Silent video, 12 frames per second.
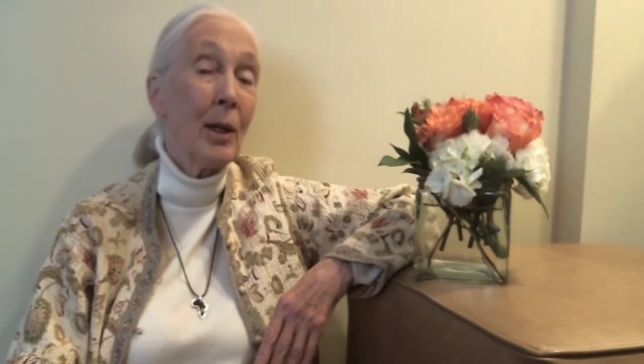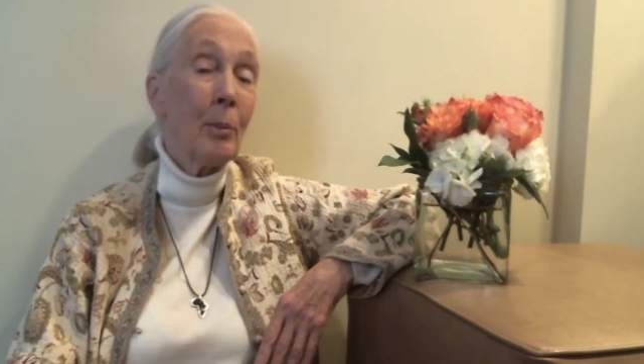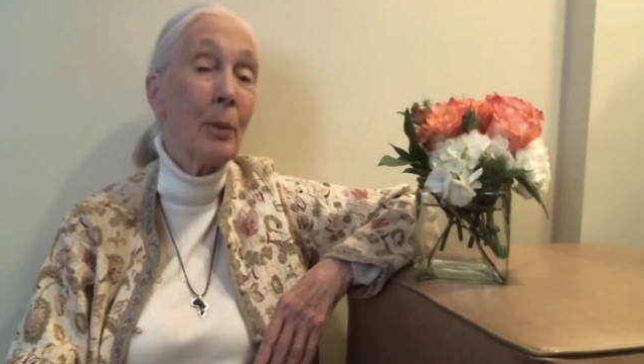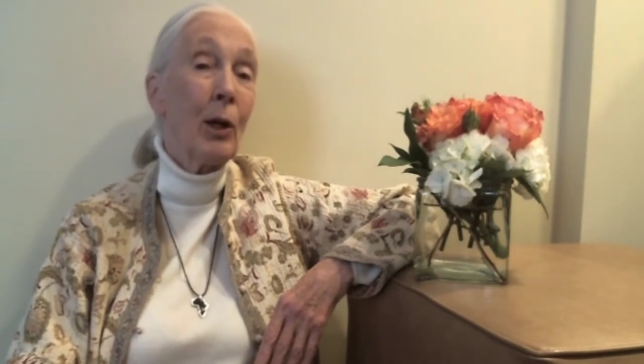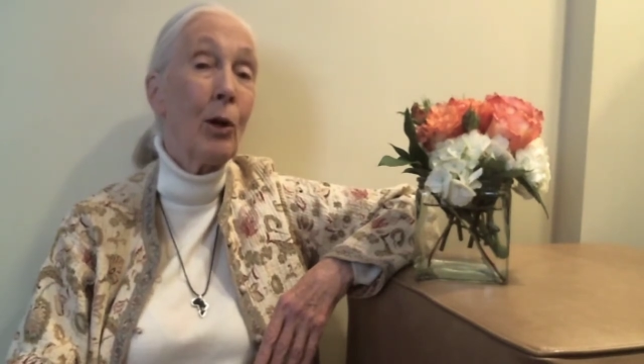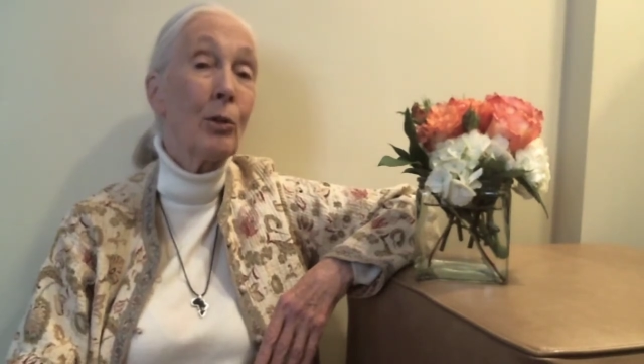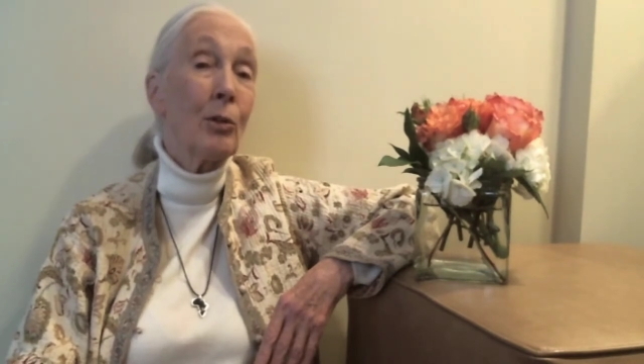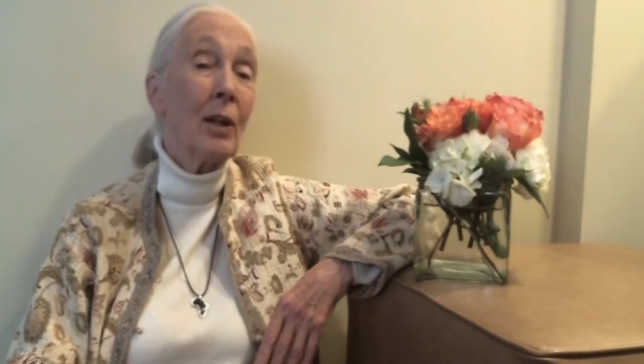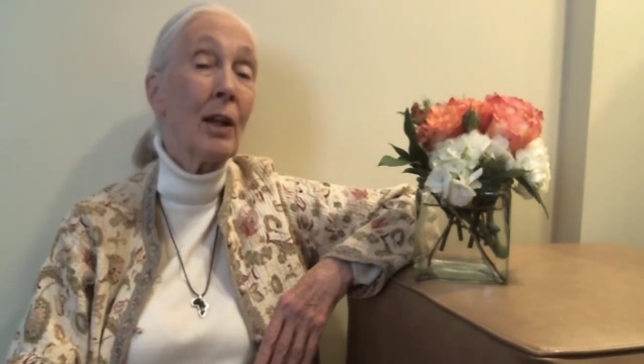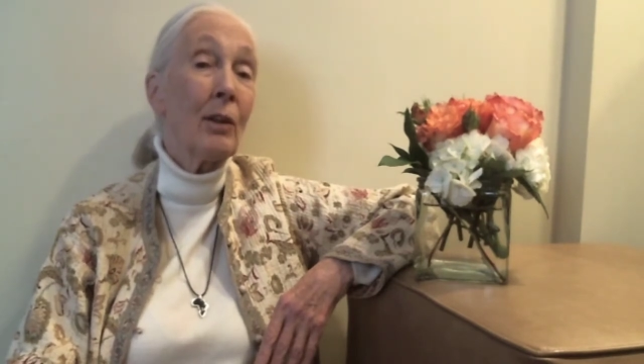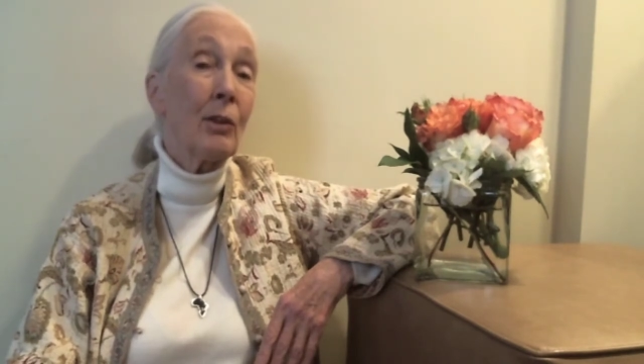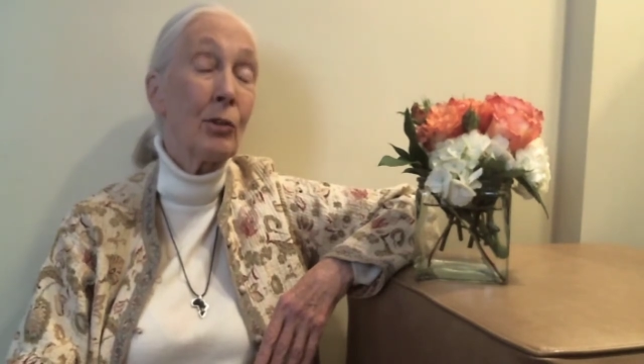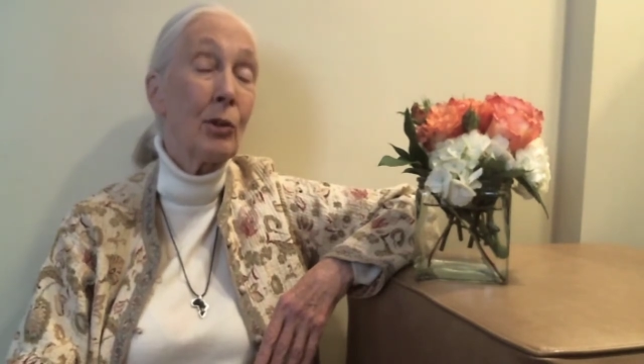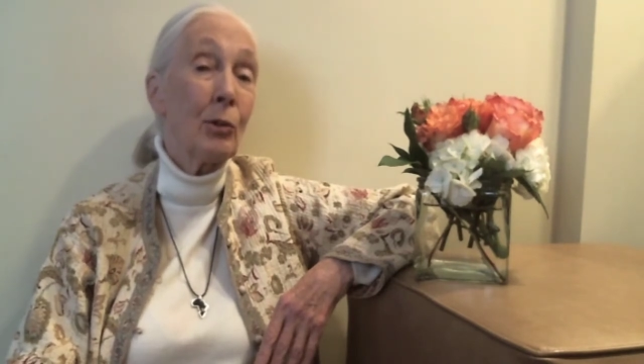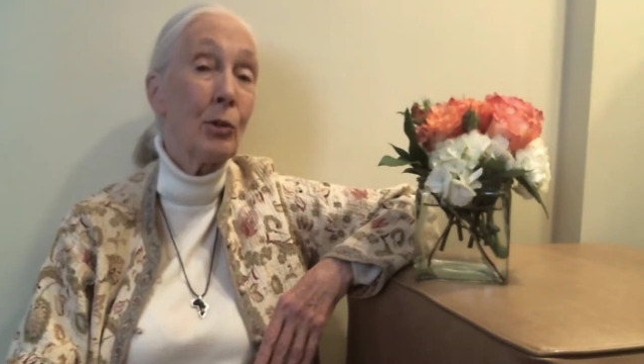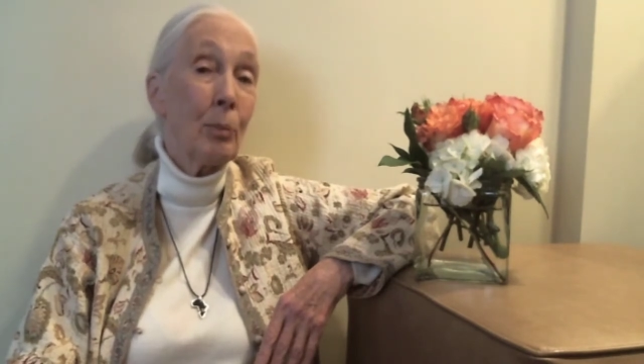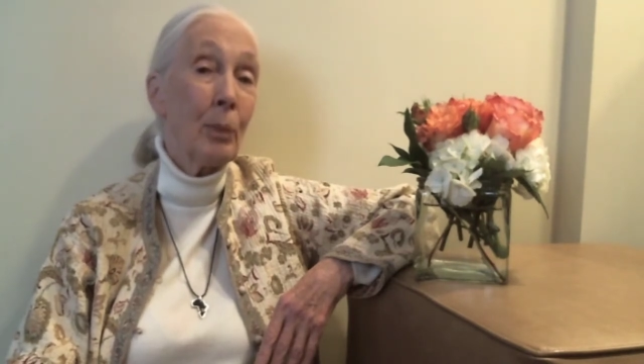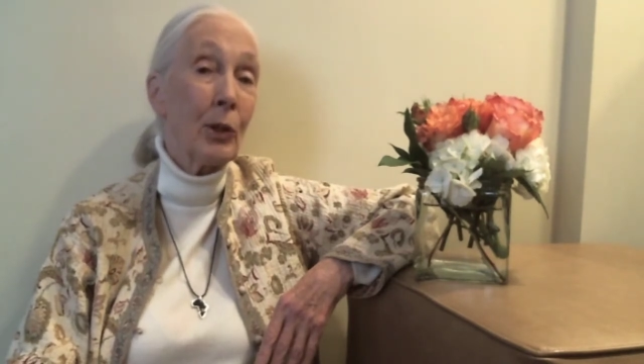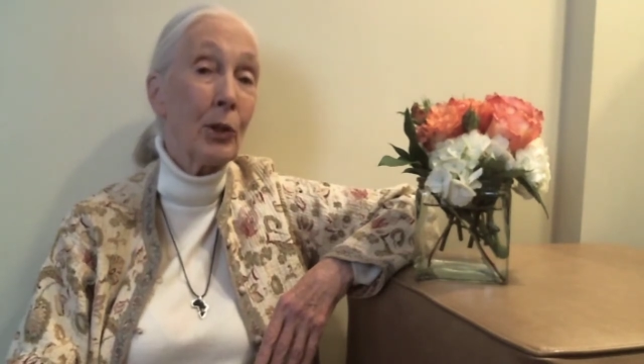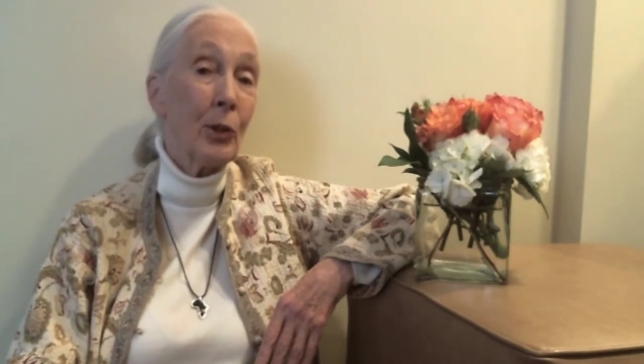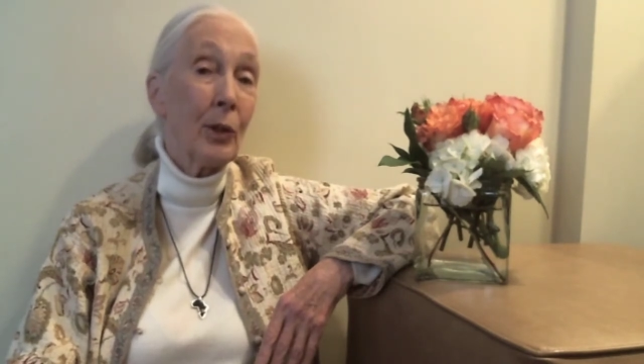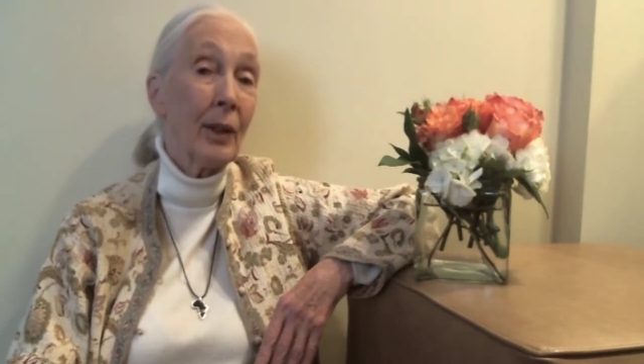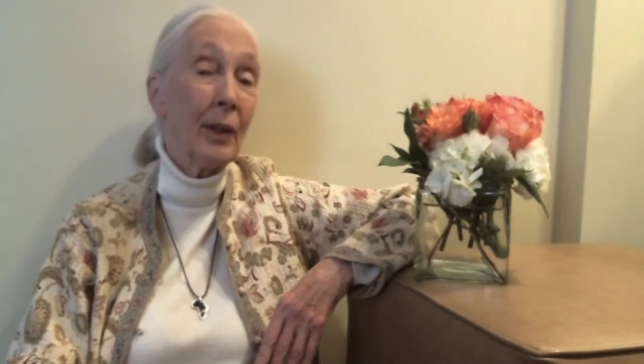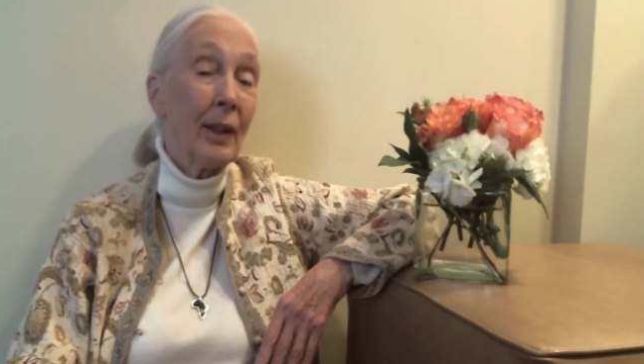because they are so special,